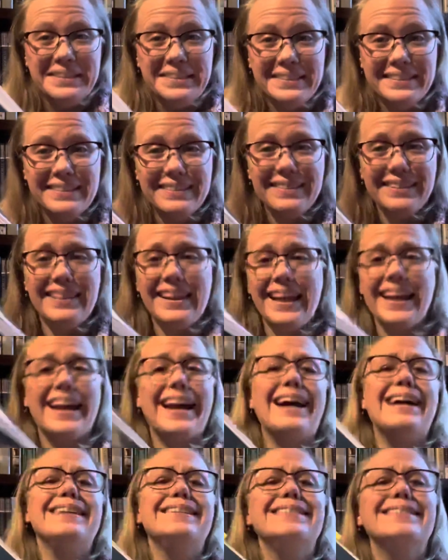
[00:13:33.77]
Like,
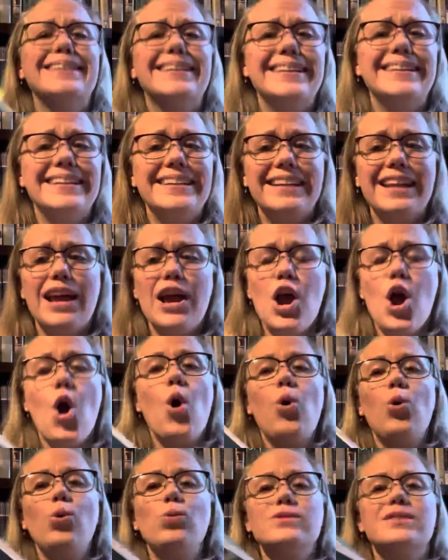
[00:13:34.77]
I didn't.
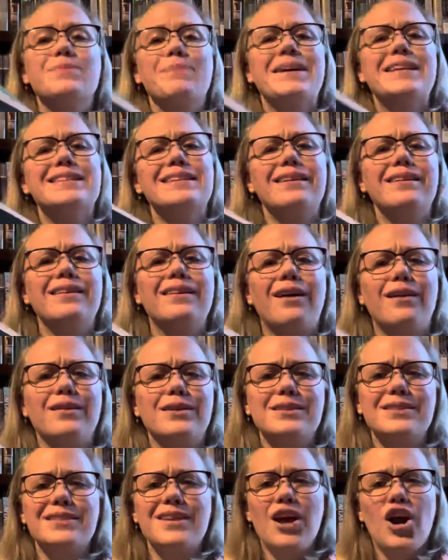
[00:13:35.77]
Who spends
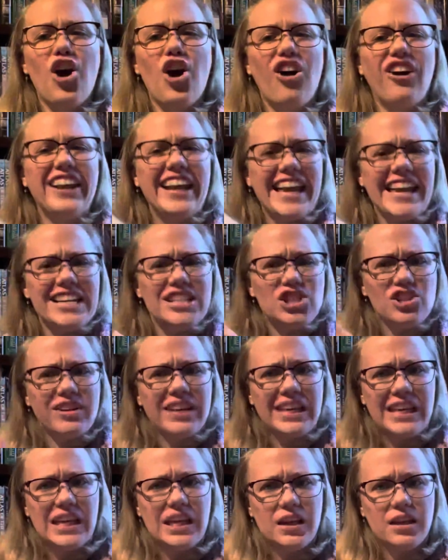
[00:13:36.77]
$80 on answer
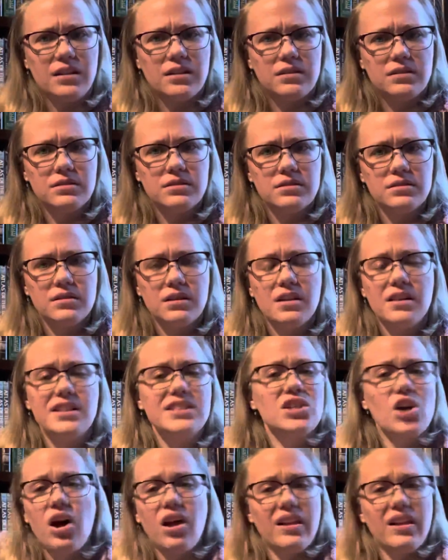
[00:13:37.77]
key? That's
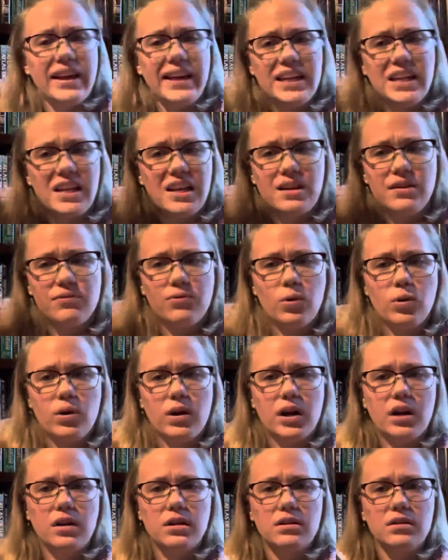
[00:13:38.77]
all I need it
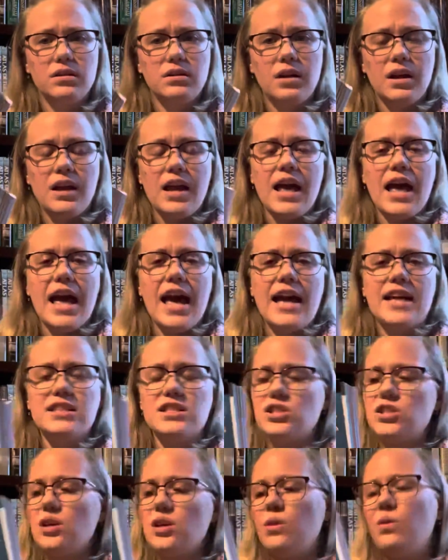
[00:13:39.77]
for. And
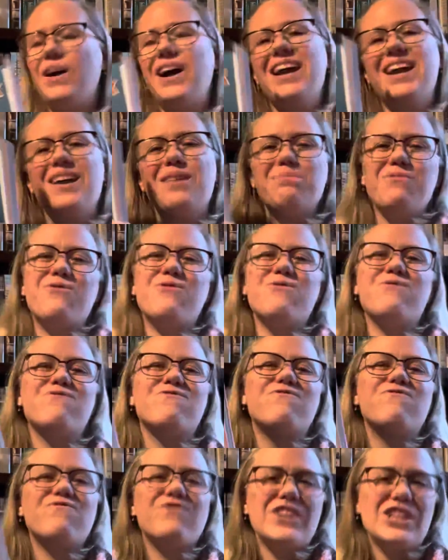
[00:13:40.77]
so I am
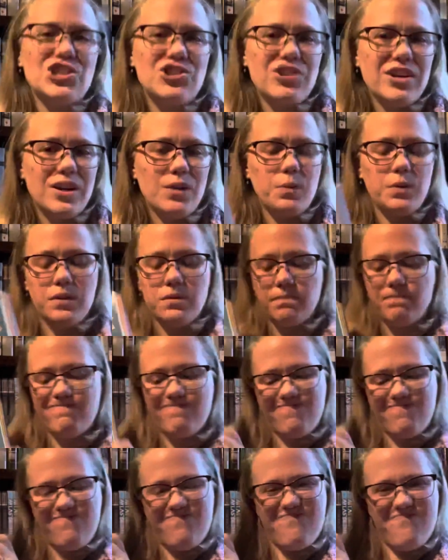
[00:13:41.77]
frustrated with
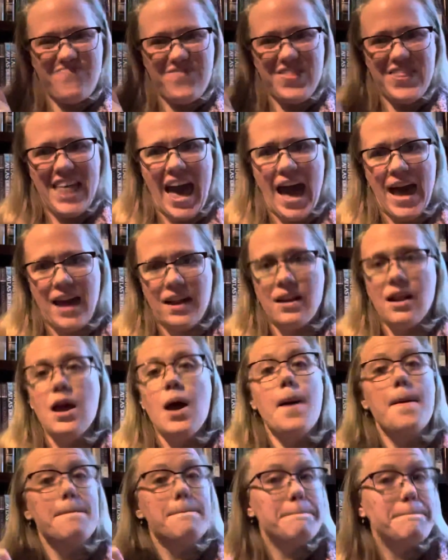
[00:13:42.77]
that.
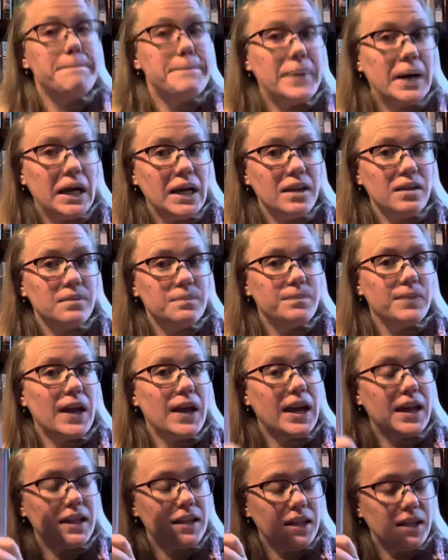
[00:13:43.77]
But I
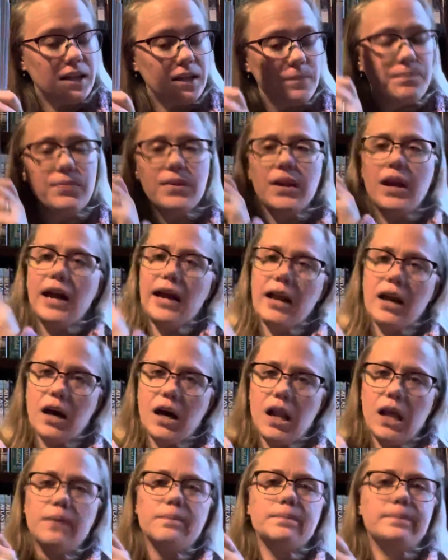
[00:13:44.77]
need it. I got
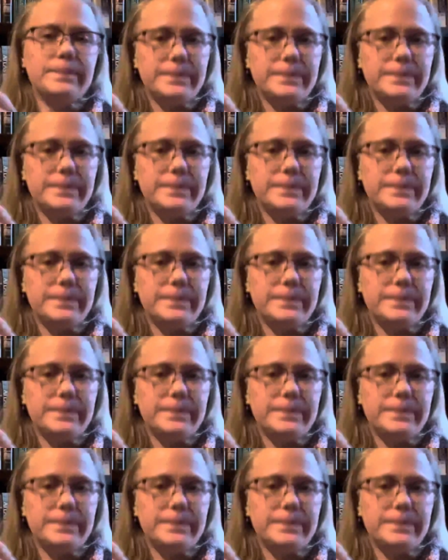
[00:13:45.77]
it.